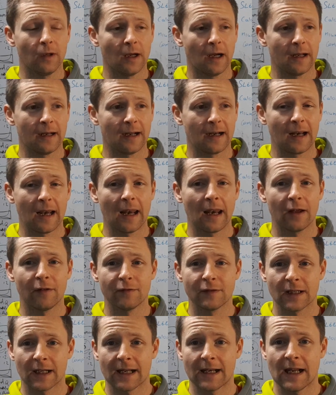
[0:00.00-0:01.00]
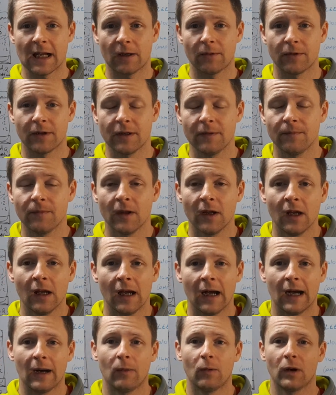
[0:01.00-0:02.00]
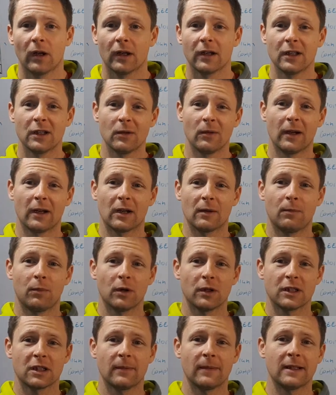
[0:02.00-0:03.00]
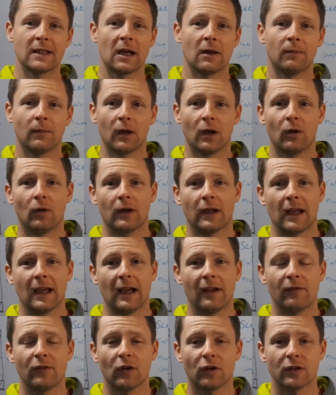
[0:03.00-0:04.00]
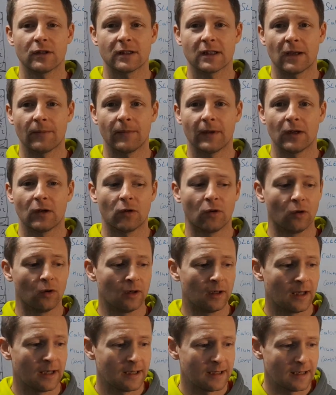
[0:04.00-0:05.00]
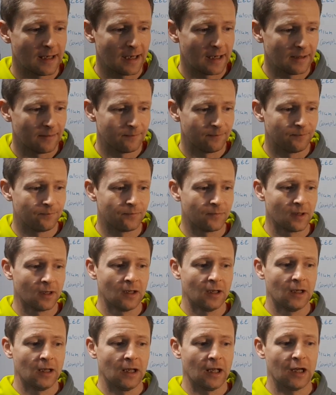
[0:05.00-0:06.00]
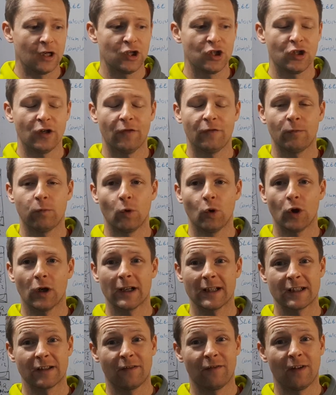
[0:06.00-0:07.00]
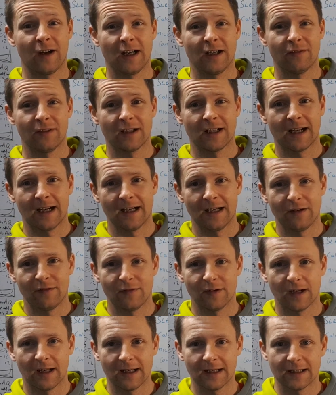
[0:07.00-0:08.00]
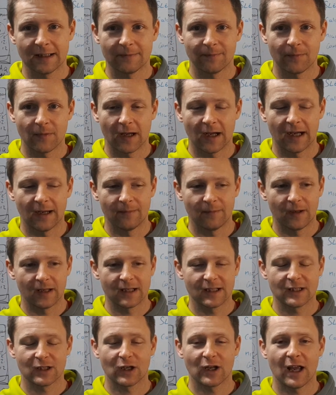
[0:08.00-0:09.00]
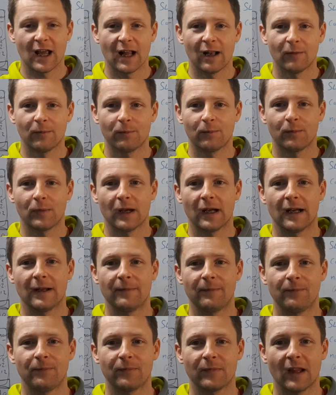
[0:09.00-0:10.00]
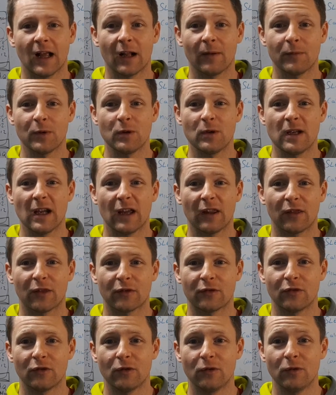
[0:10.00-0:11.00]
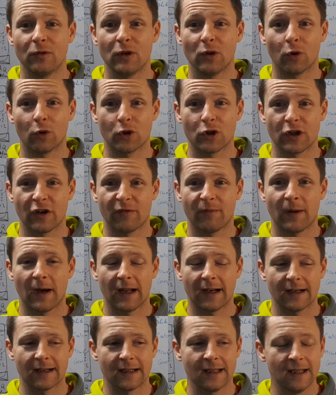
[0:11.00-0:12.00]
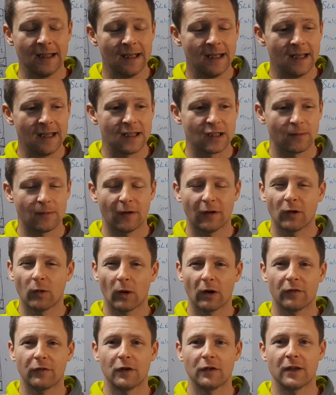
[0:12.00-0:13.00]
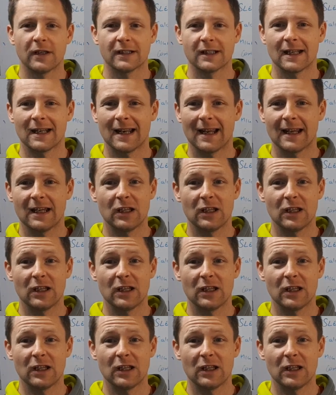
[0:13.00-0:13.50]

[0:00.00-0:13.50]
I'd love to connect with you. And what I'm going to do, I'm going to put something down below. Okay, I've got something called a shift worker survivor guide, if you like, and it's going to help you get through your shift pattern. There's going to be quite a few things in there.